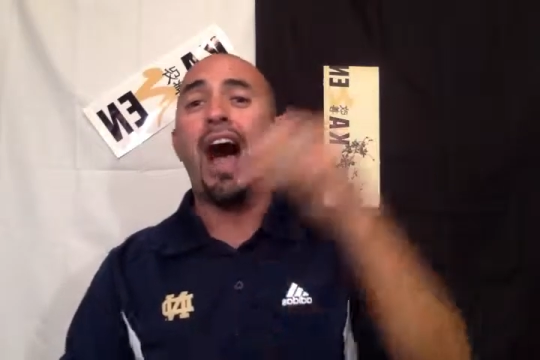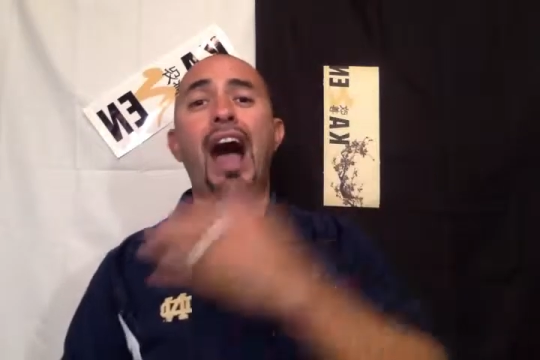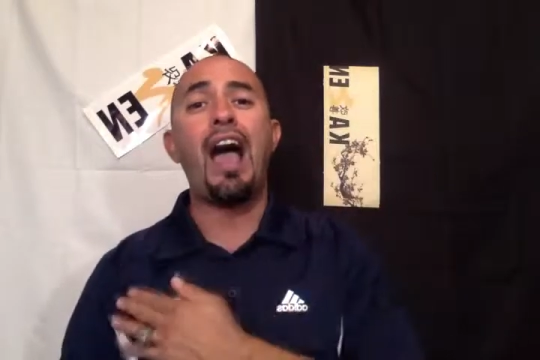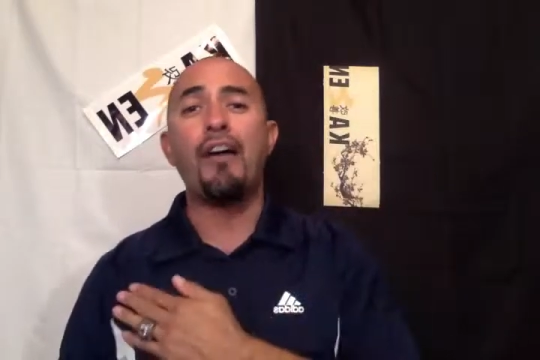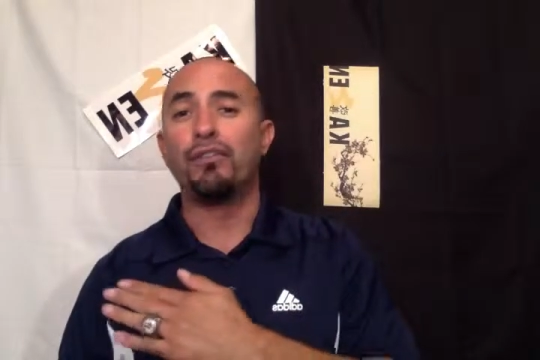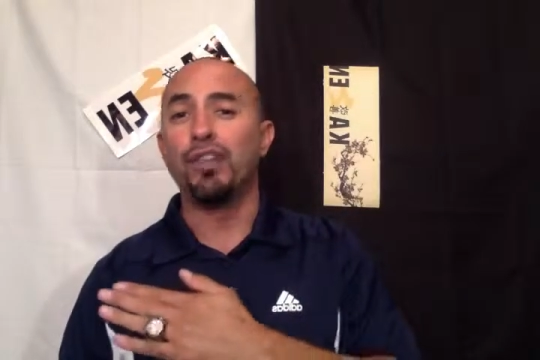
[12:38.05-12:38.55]

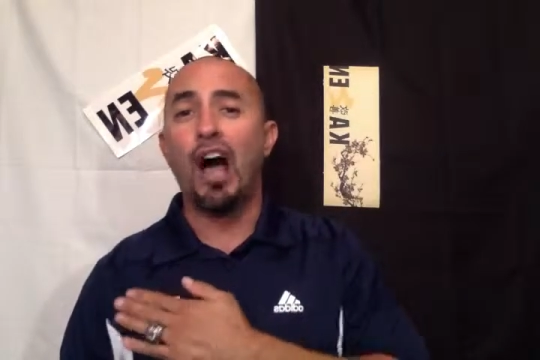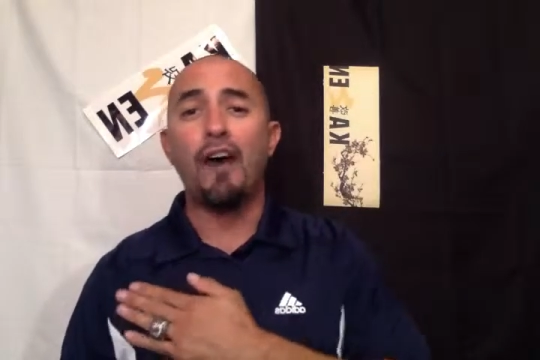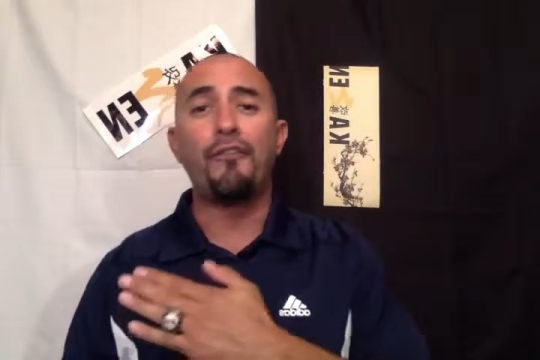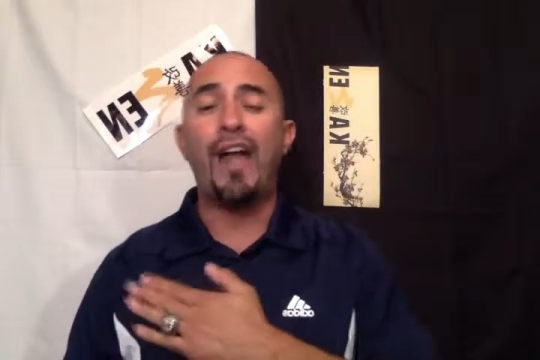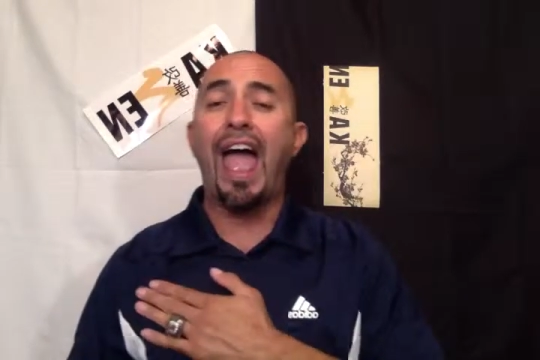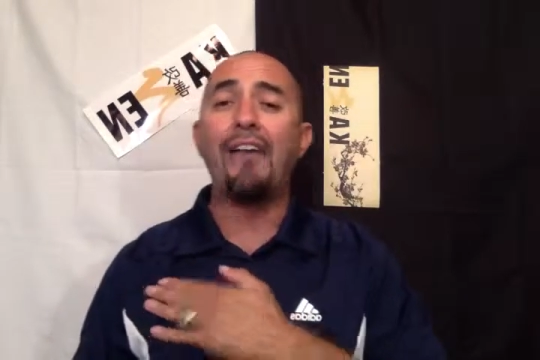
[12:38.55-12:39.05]
I have
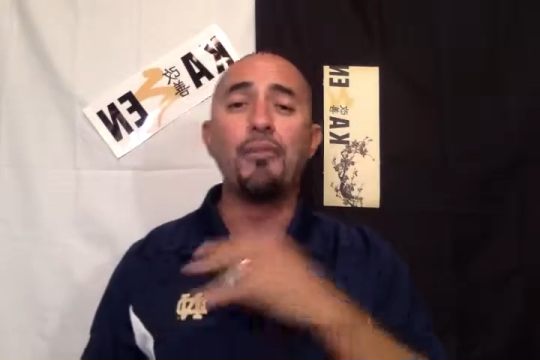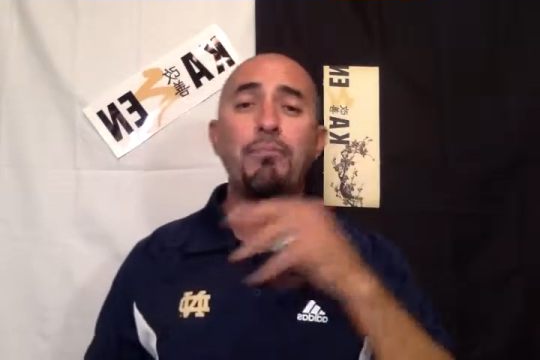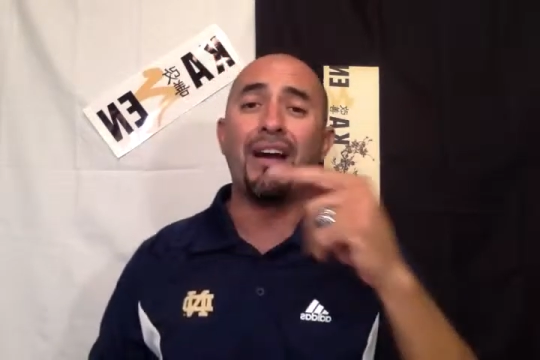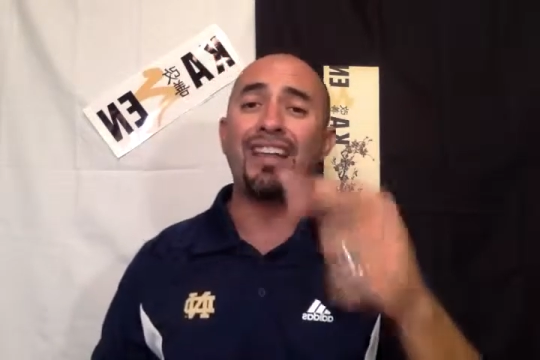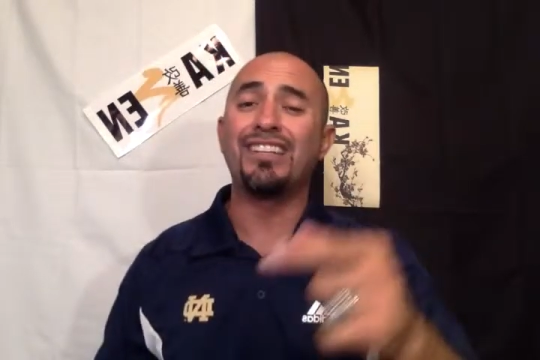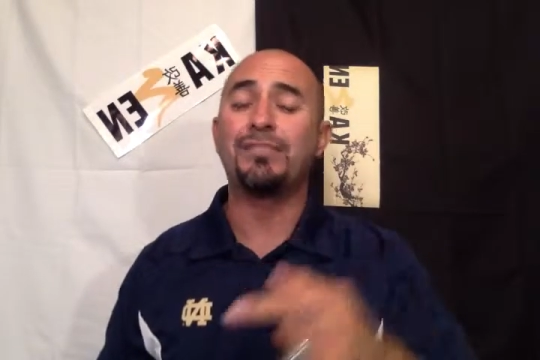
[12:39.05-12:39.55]
love for
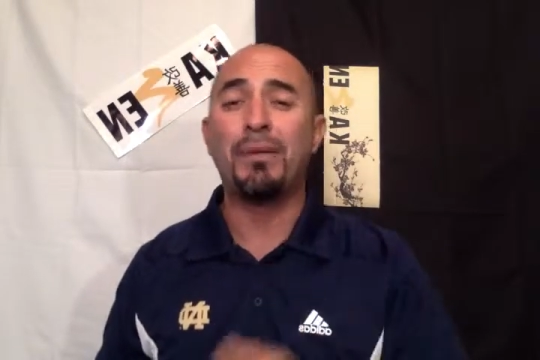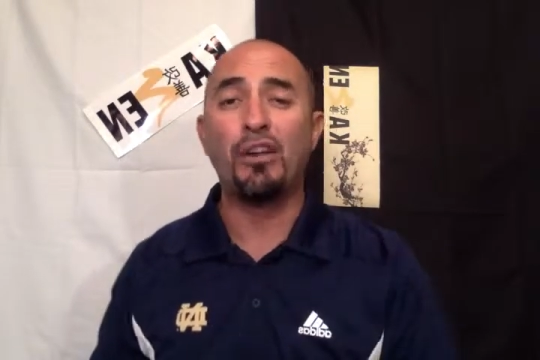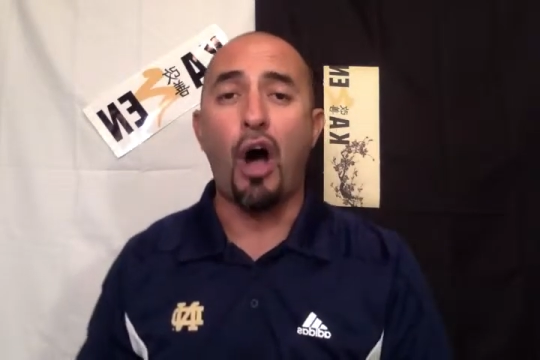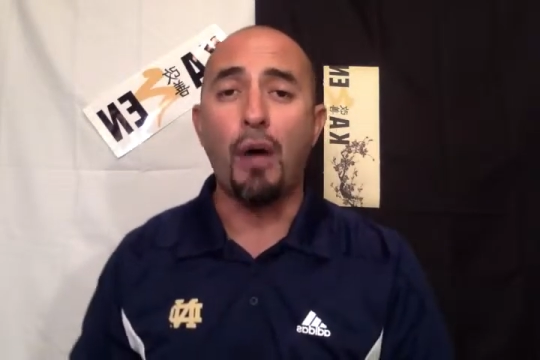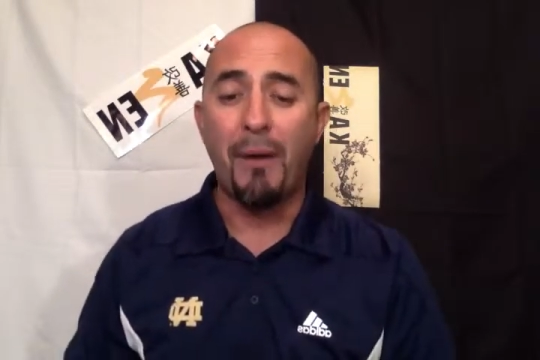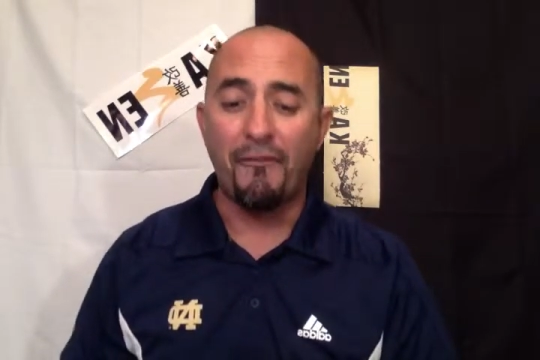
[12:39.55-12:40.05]
everybody that's been
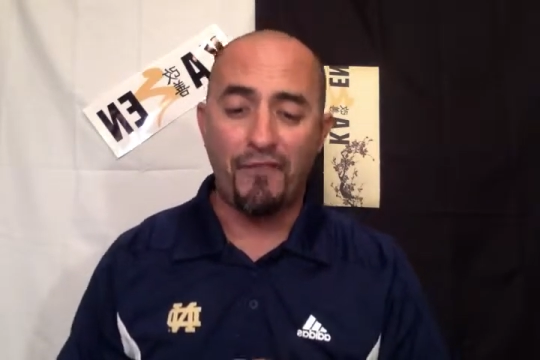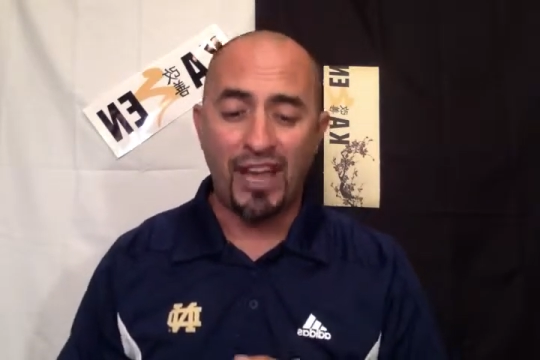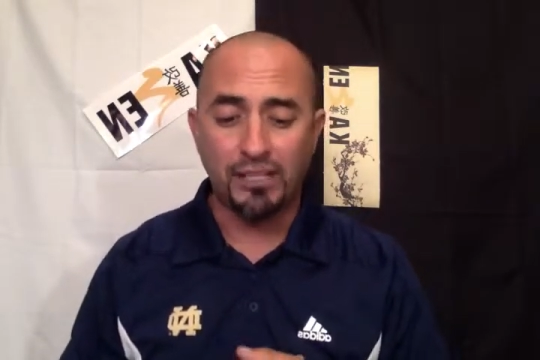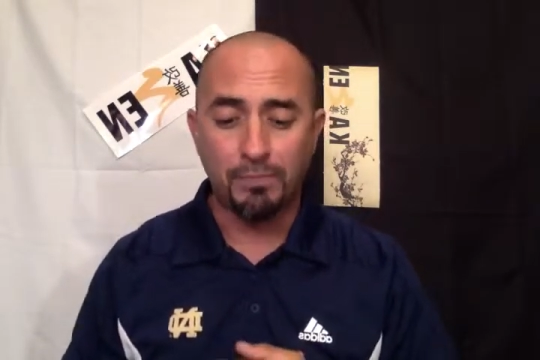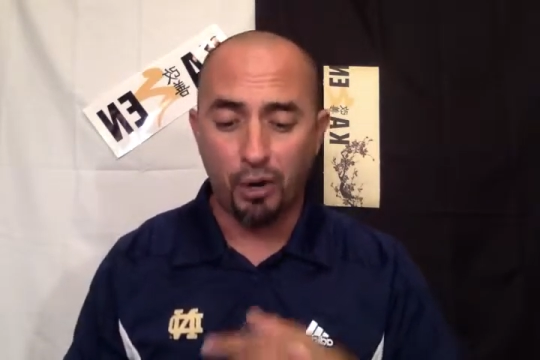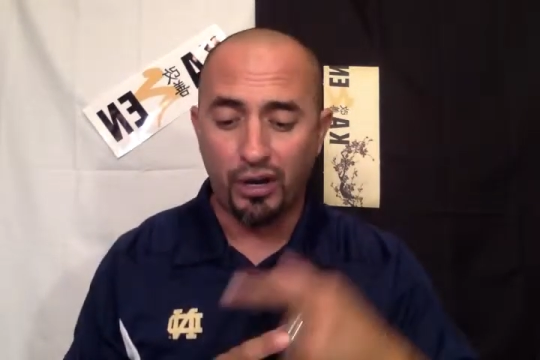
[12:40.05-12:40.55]
on my
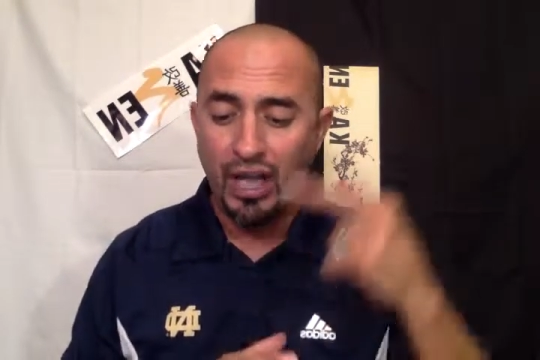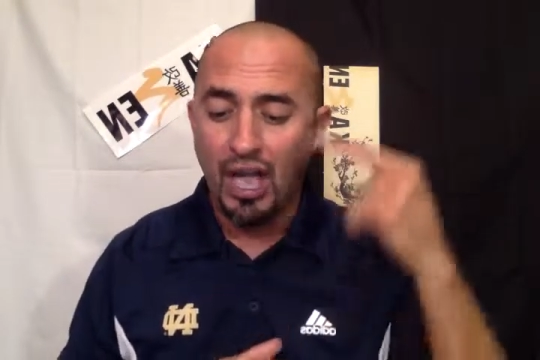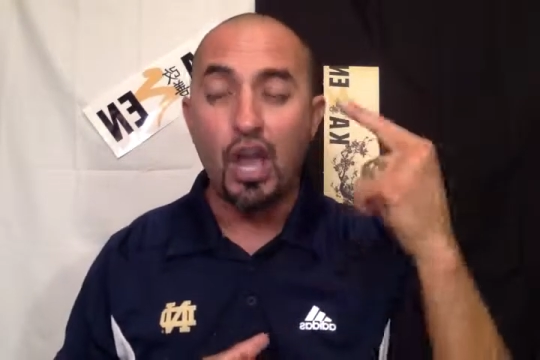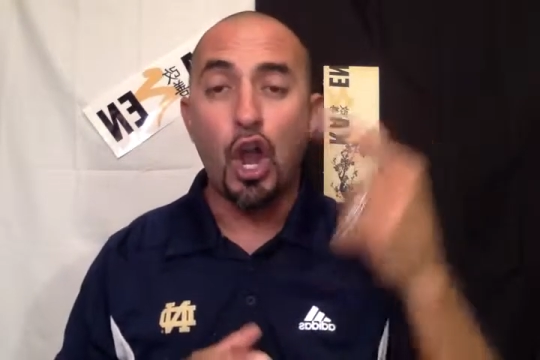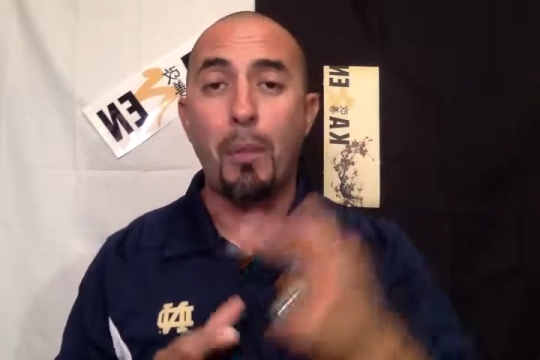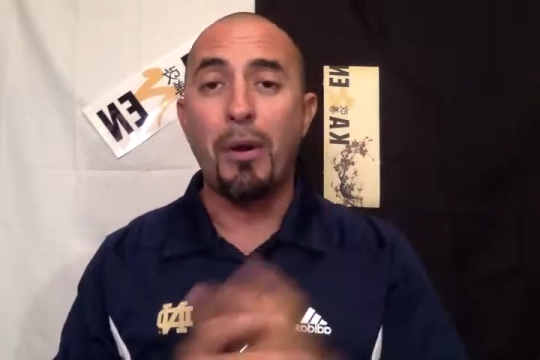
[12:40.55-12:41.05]
Facebook
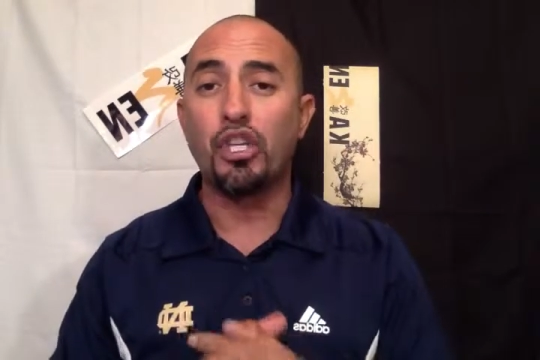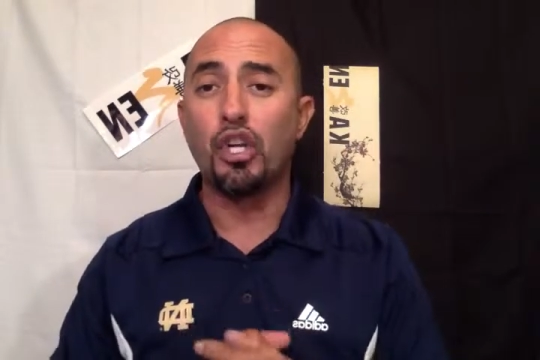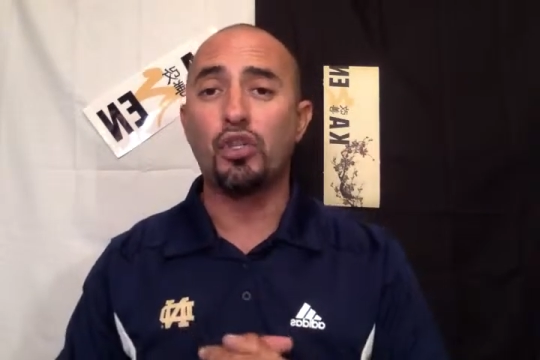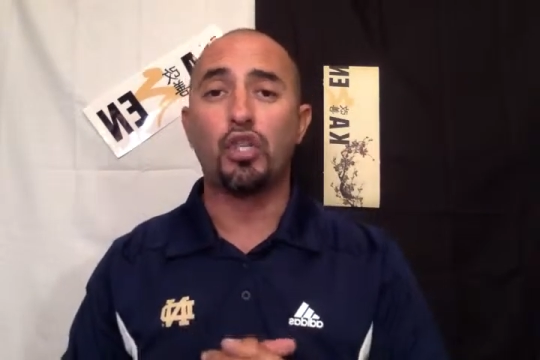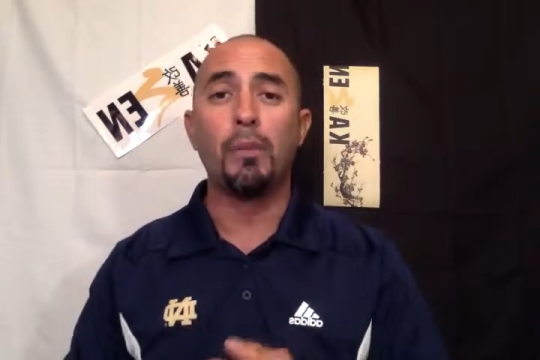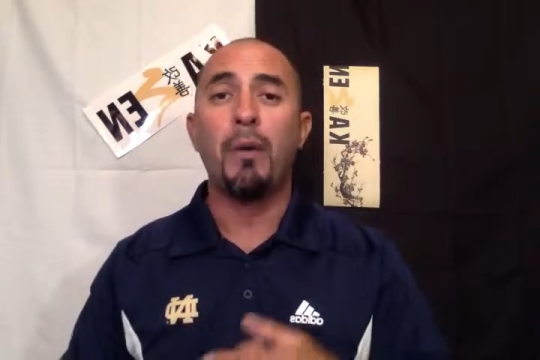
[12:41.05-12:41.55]
and on my
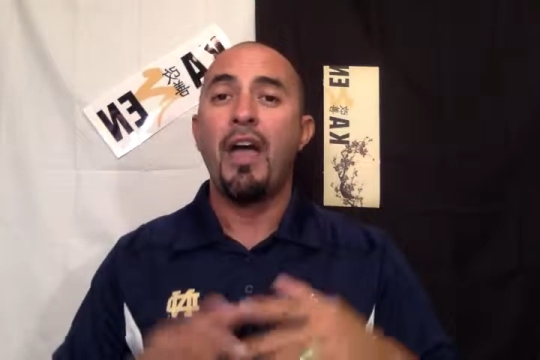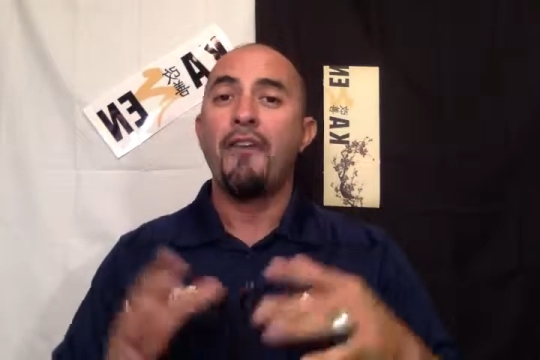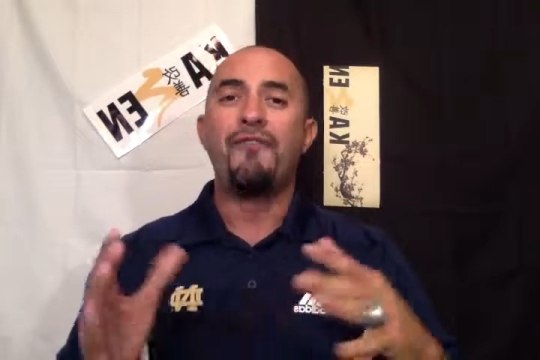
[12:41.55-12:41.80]
YouTube.